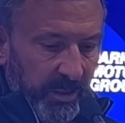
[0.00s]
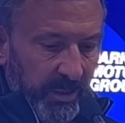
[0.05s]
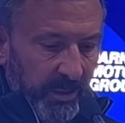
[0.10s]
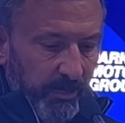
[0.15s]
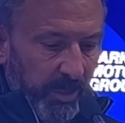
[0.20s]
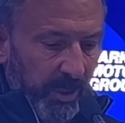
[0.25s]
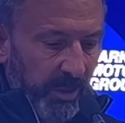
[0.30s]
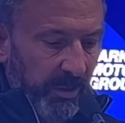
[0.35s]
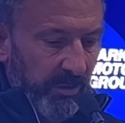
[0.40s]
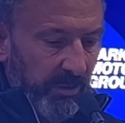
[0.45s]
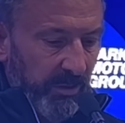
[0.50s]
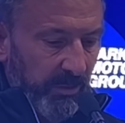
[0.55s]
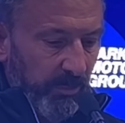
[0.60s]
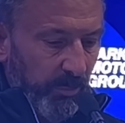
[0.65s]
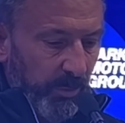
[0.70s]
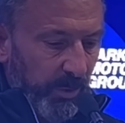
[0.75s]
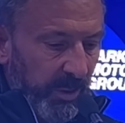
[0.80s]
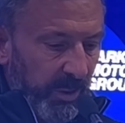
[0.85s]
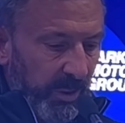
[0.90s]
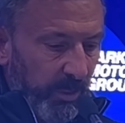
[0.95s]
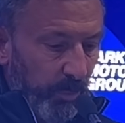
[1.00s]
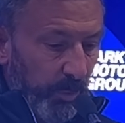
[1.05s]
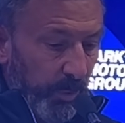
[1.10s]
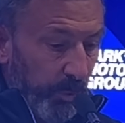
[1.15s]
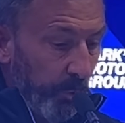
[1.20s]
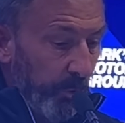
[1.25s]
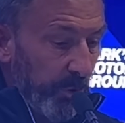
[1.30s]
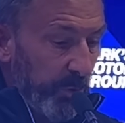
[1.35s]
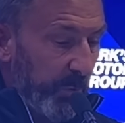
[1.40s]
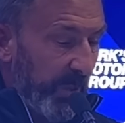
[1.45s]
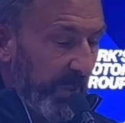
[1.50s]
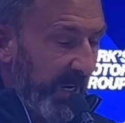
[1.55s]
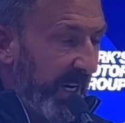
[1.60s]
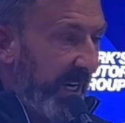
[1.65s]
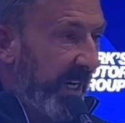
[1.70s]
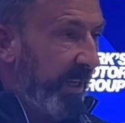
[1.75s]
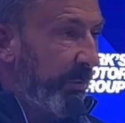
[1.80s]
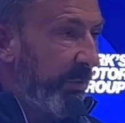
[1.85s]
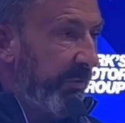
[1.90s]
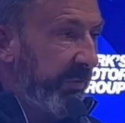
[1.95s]
But we go as we
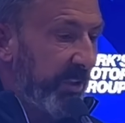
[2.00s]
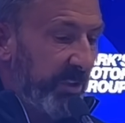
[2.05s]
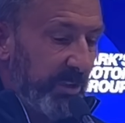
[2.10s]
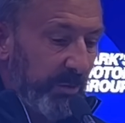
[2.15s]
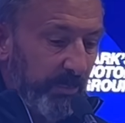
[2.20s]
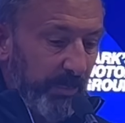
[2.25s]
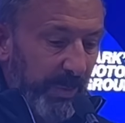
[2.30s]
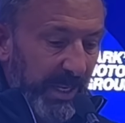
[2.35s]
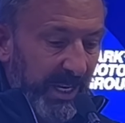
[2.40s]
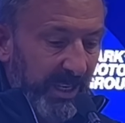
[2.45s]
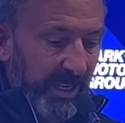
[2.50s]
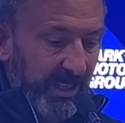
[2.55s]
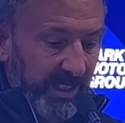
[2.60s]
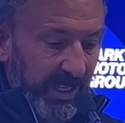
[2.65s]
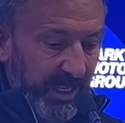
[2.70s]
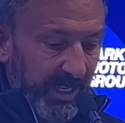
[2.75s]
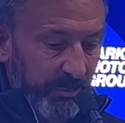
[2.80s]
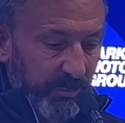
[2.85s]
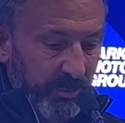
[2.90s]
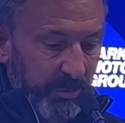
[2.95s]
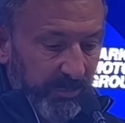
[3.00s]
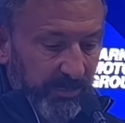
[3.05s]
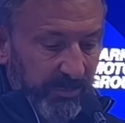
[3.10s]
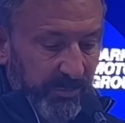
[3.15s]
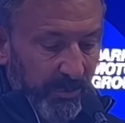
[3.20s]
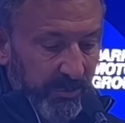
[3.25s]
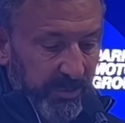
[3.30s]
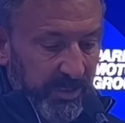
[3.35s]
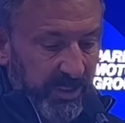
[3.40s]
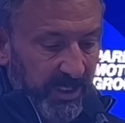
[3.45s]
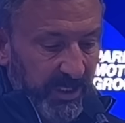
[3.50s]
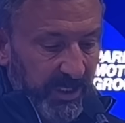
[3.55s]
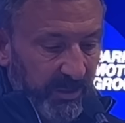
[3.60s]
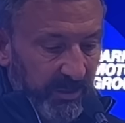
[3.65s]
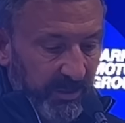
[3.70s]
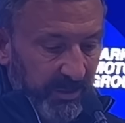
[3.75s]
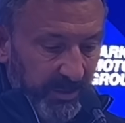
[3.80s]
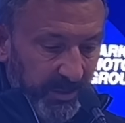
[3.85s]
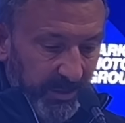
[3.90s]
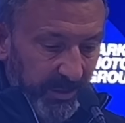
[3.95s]
are. We've got some better games. Obviously,
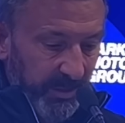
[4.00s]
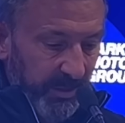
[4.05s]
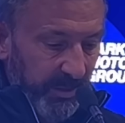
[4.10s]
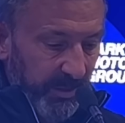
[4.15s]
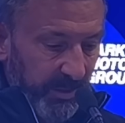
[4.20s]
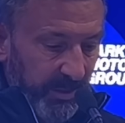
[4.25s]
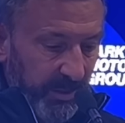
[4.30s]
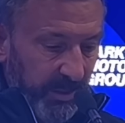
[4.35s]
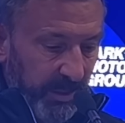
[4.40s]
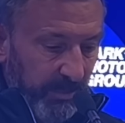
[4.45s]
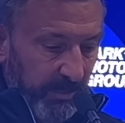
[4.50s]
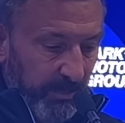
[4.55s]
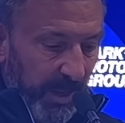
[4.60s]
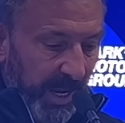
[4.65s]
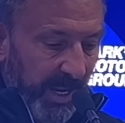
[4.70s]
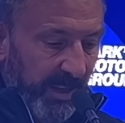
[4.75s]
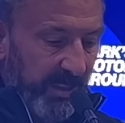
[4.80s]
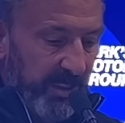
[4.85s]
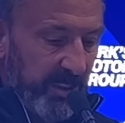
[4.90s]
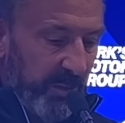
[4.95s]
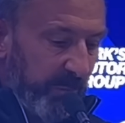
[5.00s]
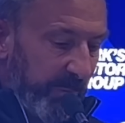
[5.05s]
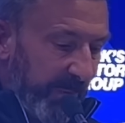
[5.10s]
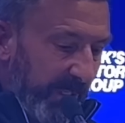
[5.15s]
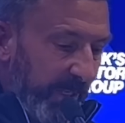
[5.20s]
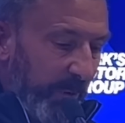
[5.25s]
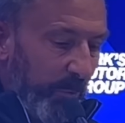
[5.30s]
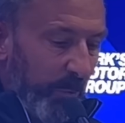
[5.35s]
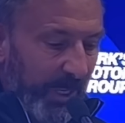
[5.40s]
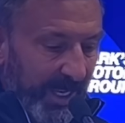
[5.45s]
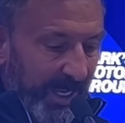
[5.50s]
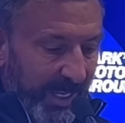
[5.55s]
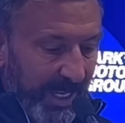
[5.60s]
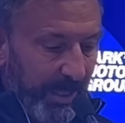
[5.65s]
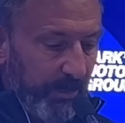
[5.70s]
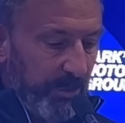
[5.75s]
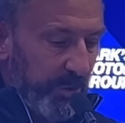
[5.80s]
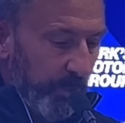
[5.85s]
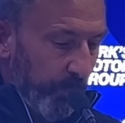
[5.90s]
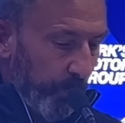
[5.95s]
the balance of playing away
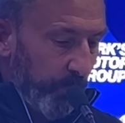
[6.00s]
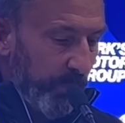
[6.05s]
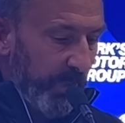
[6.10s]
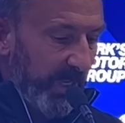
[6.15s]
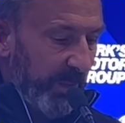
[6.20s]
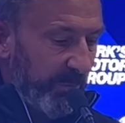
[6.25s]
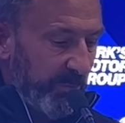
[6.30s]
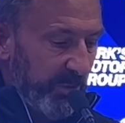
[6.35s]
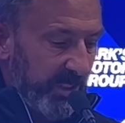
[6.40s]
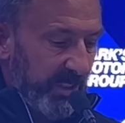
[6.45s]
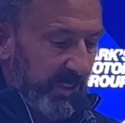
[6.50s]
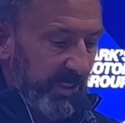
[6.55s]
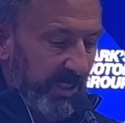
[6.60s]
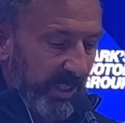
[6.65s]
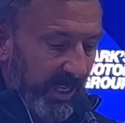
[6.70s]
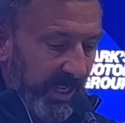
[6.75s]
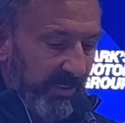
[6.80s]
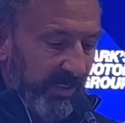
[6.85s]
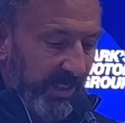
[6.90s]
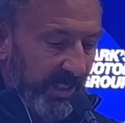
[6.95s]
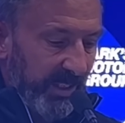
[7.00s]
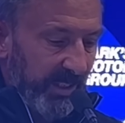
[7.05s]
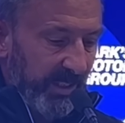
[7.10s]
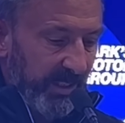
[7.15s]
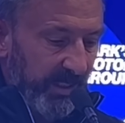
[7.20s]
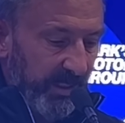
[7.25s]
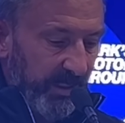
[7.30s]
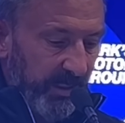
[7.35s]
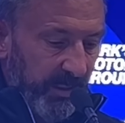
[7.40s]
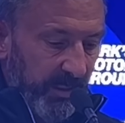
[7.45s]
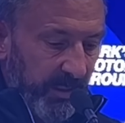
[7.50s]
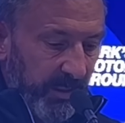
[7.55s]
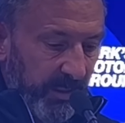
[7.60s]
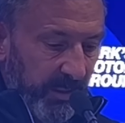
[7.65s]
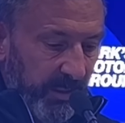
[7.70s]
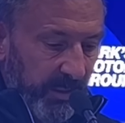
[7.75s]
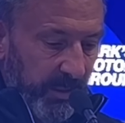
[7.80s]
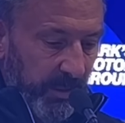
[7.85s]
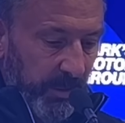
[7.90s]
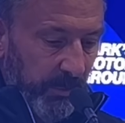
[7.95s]
games to home games is, I think,
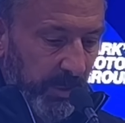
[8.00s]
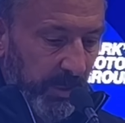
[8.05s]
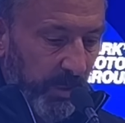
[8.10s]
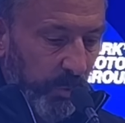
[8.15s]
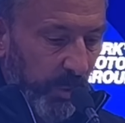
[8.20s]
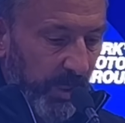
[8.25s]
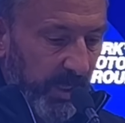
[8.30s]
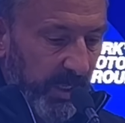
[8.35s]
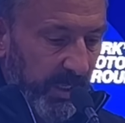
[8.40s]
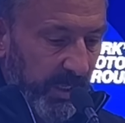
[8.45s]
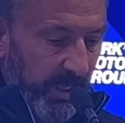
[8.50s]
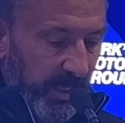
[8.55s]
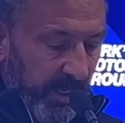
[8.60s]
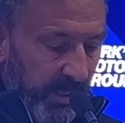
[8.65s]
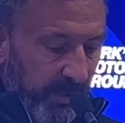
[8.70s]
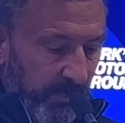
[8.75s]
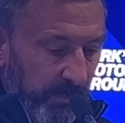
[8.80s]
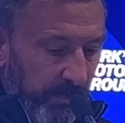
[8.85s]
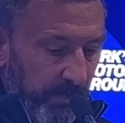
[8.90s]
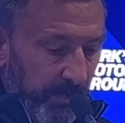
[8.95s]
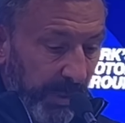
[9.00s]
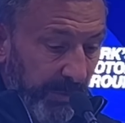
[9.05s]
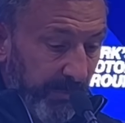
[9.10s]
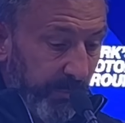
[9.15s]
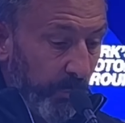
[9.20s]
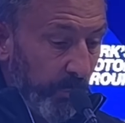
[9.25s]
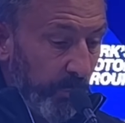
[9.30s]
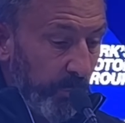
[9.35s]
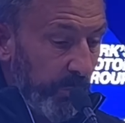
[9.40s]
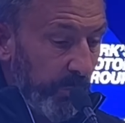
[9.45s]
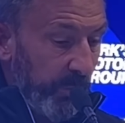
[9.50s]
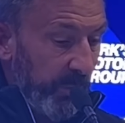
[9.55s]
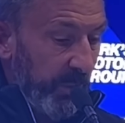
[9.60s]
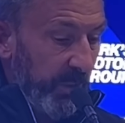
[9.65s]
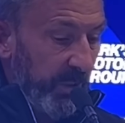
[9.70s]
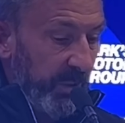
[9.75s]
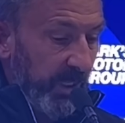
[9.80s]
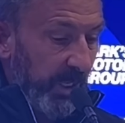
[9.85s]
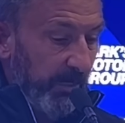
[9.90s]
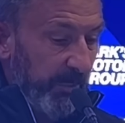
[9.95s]
been quite pivotal.
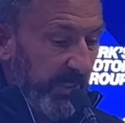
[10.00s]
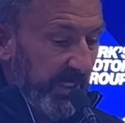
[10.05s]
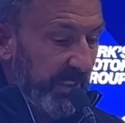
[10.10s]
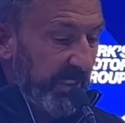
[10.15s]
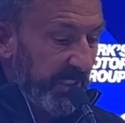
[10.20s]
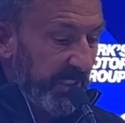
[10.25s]
and we need to